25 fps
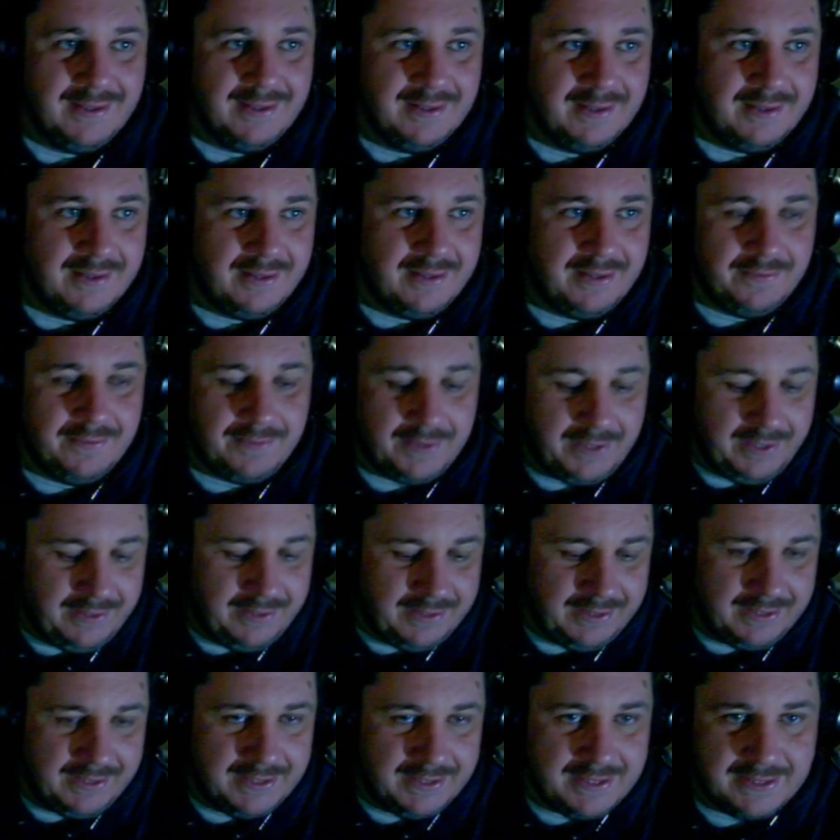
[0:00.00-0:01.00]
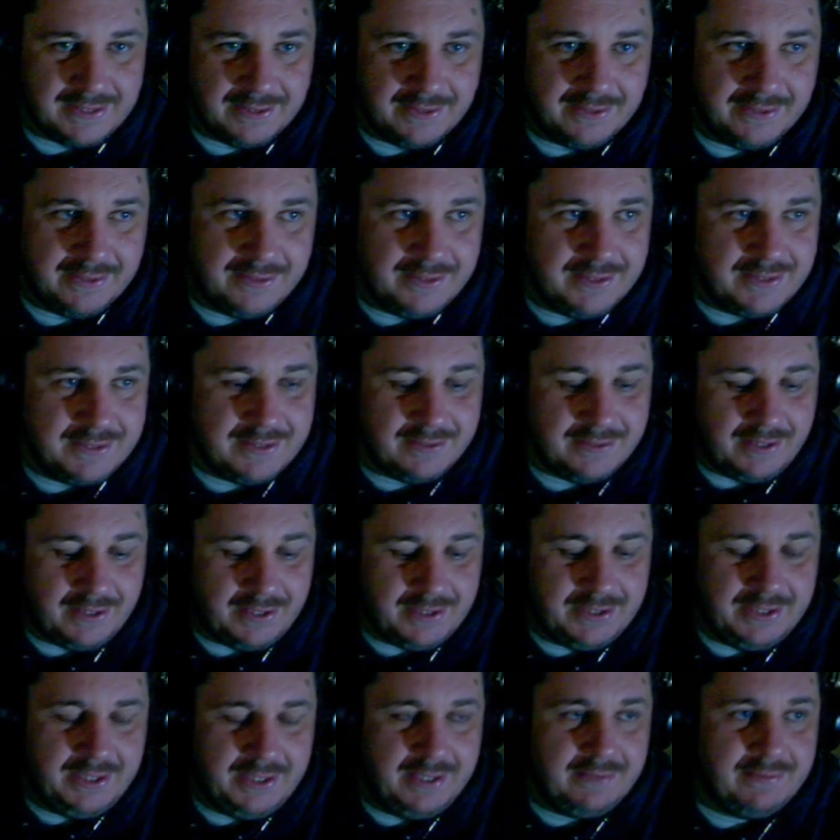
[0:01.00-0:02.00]
The funny thing is, though, is they're
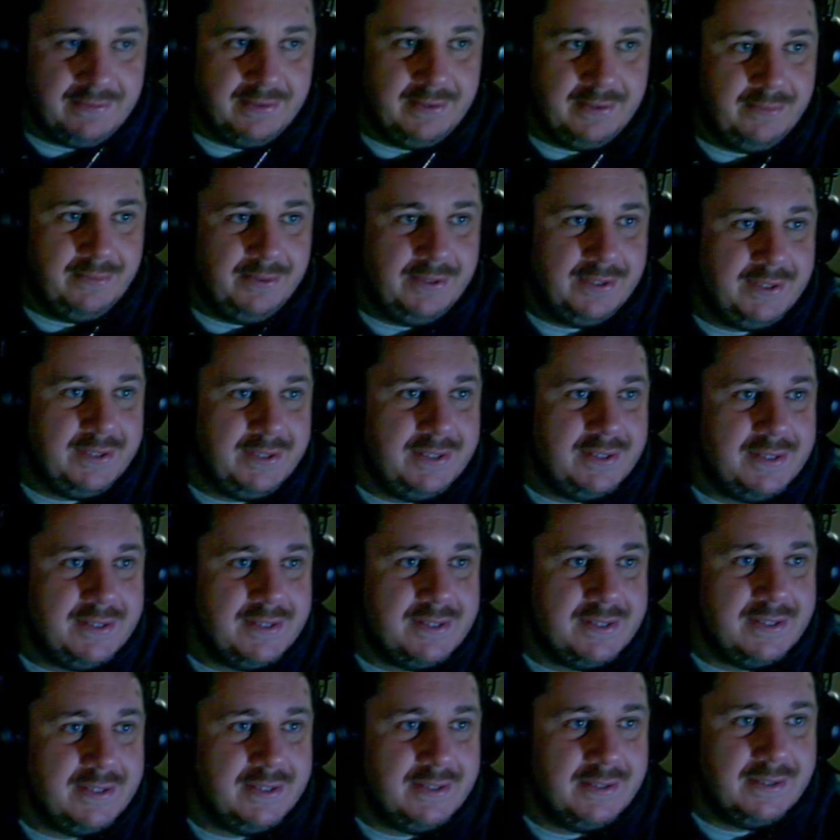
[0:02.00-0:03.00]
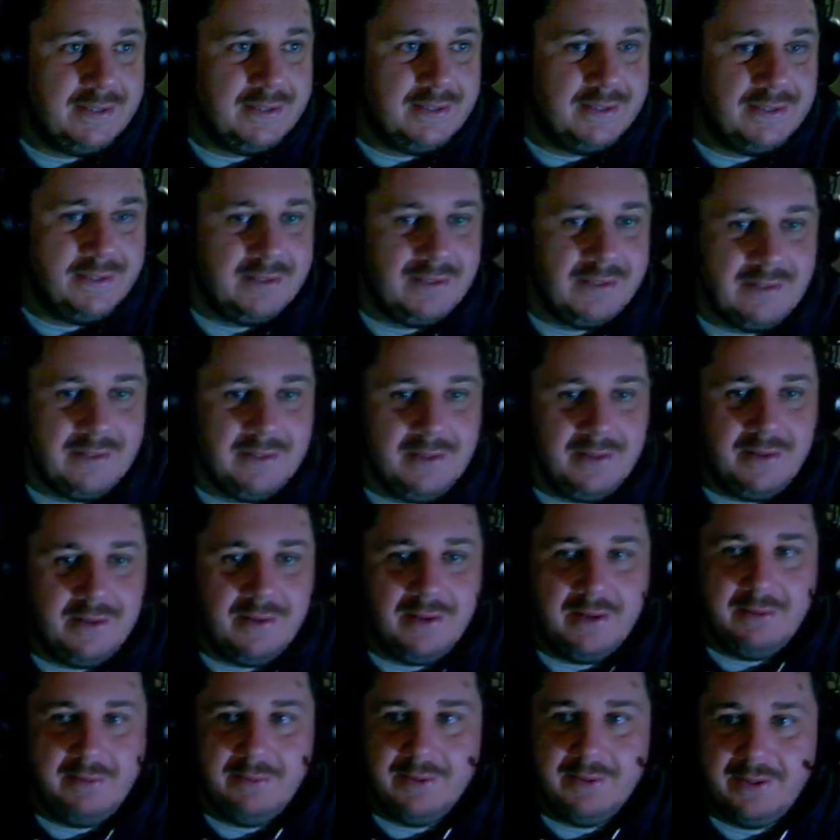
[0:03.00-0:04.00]
actually even in workers.
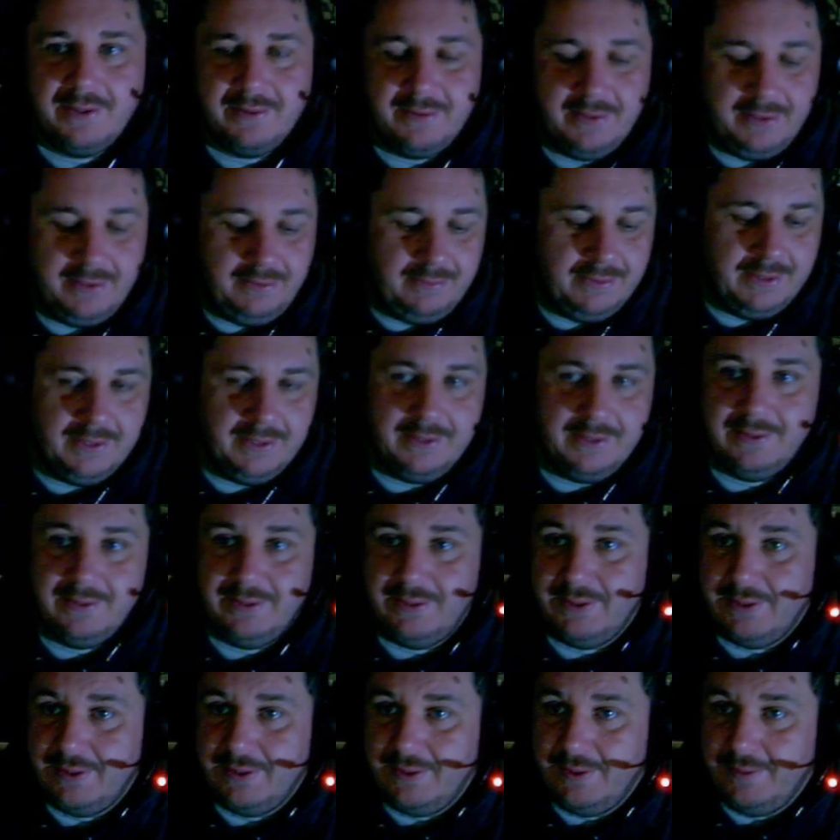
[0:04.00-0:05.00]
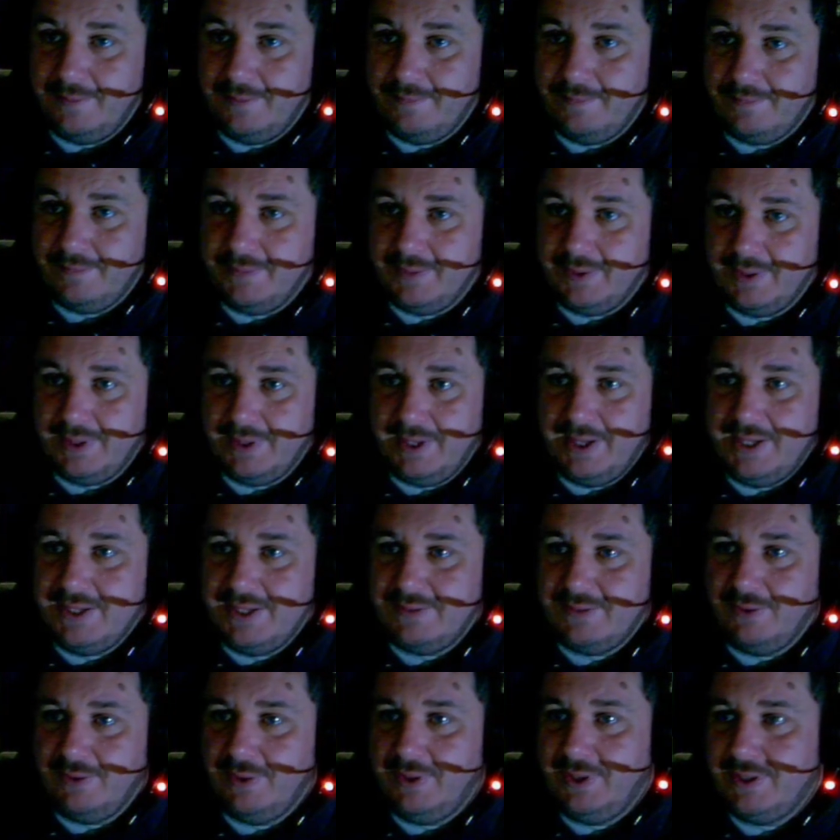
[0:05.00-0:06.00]
31 to 31.
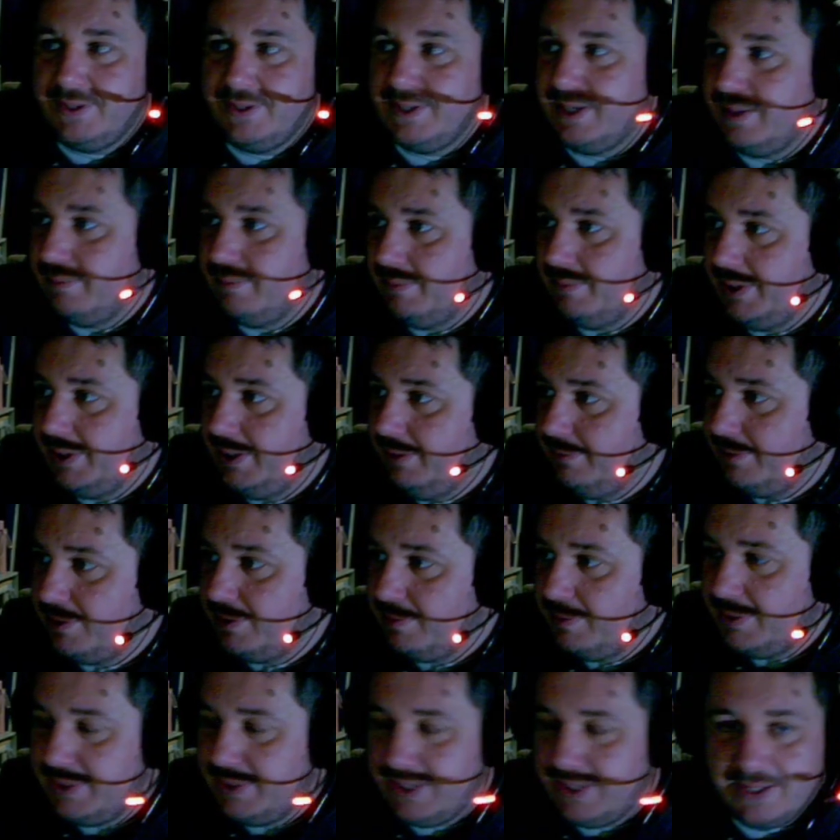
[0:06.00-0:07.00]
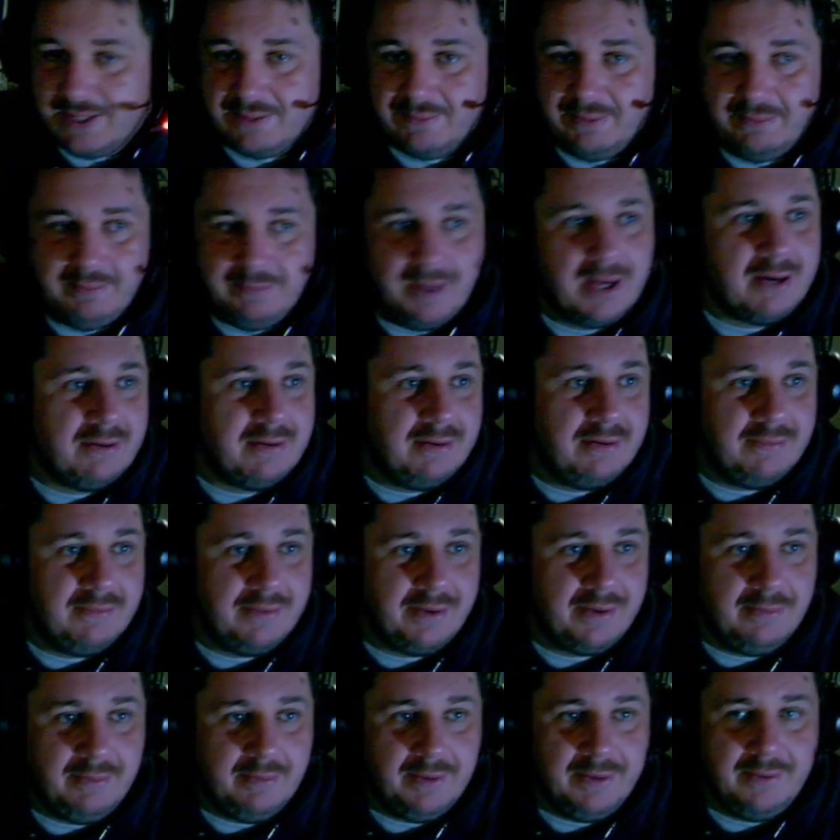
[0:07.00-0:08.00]
He's floating a ton of money, which means he hasn't been macroing
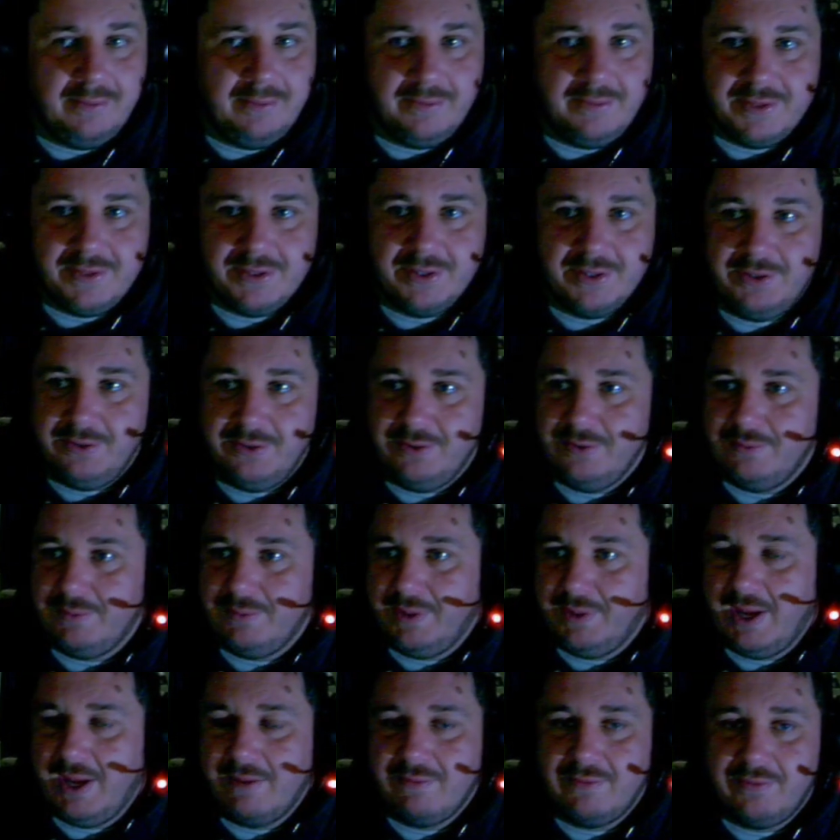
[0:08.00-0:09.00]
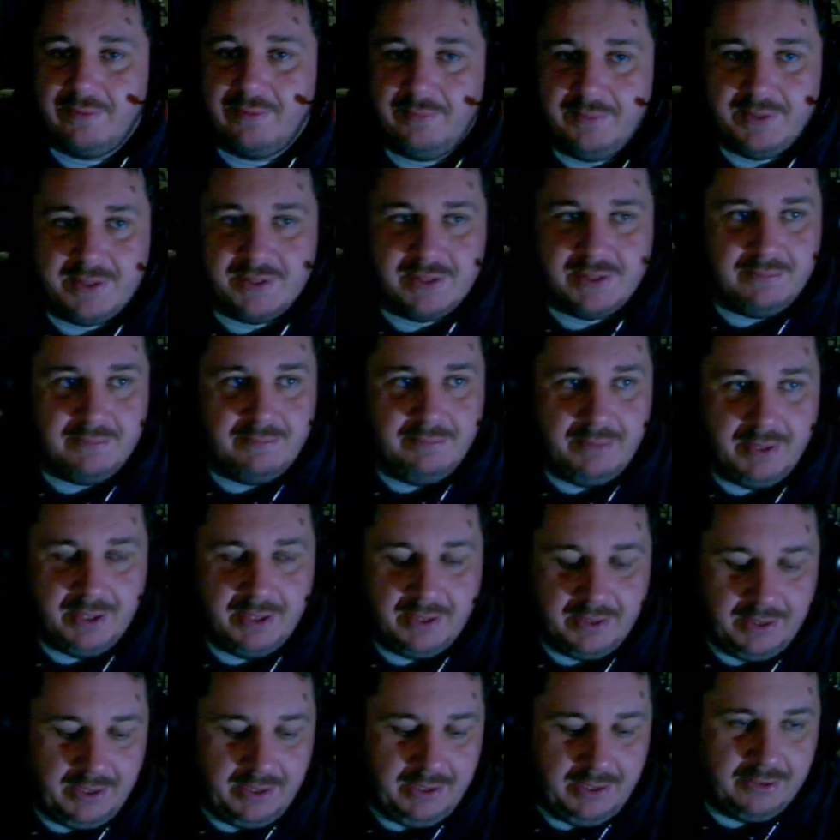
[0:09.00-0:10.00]
very well. So you could recover from this better
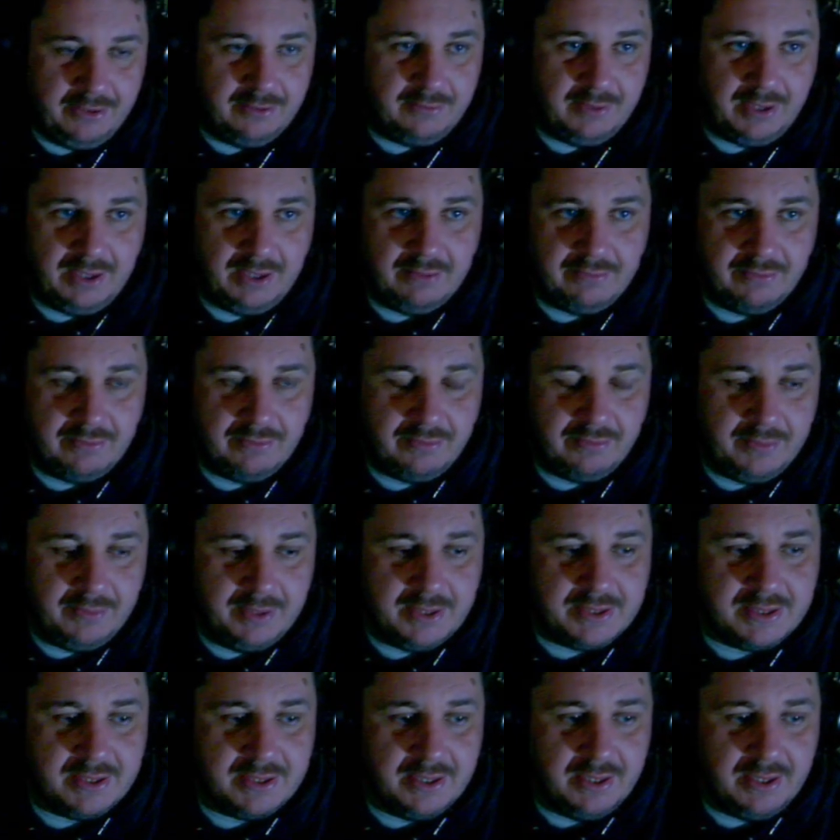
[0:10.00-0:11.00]
than he could recover from this.